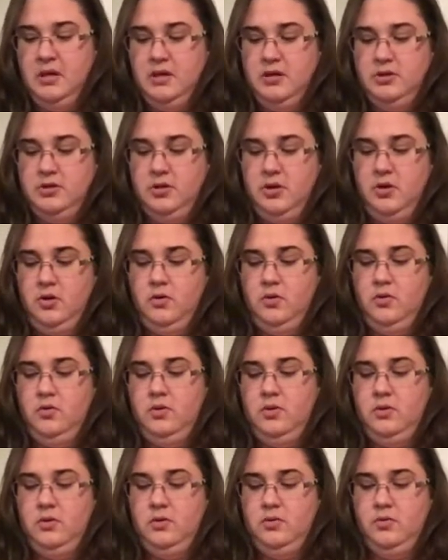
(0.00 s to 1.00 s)
So
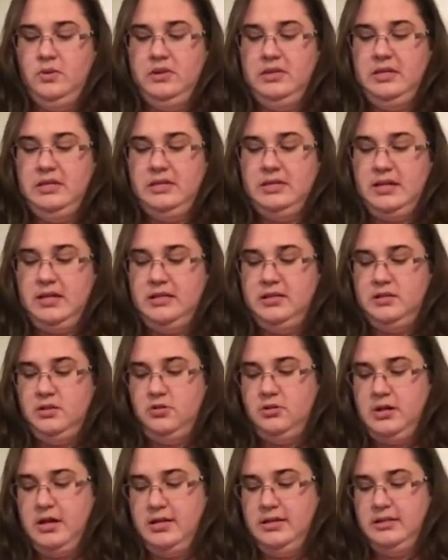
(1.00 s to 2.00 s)
with these guys, they're
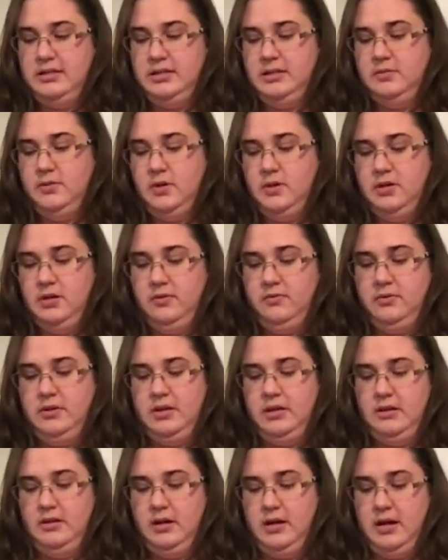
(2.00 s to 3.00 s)
nice and small enough
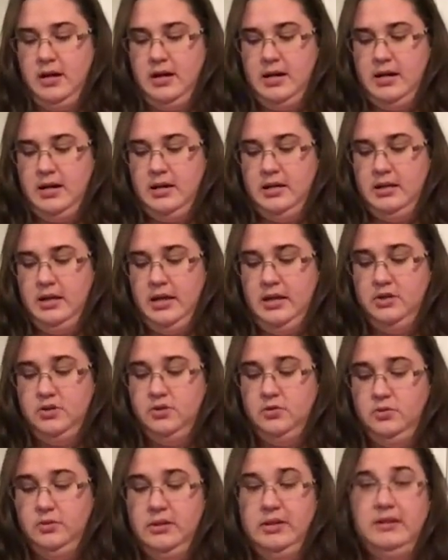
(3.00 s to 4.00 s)
that I like
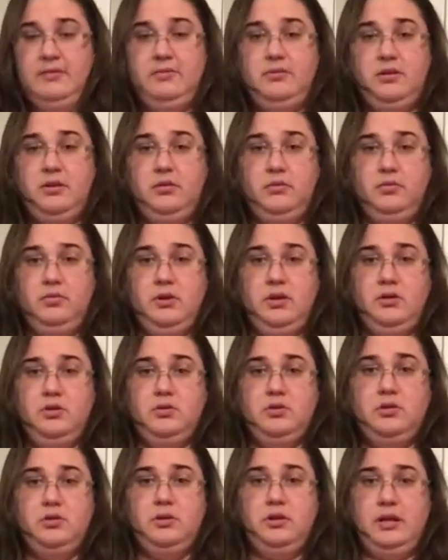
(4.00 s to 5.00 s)
to lift the
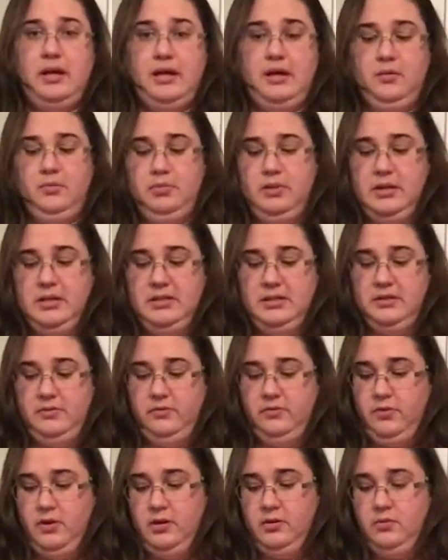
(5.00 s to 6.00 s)
rear so that I can place the
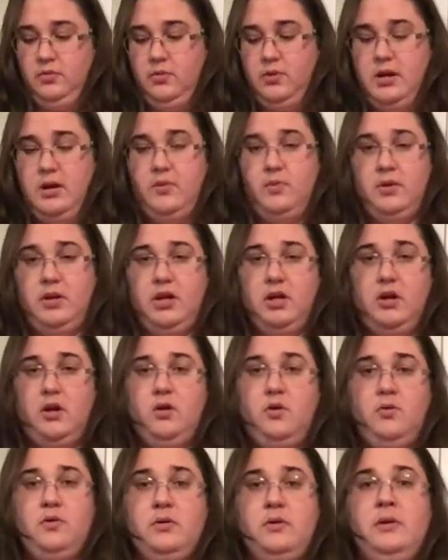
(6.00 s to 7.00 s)
front where I want to
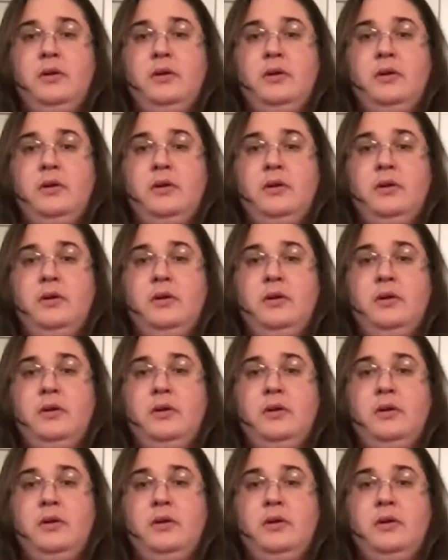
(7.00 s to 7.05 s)
go.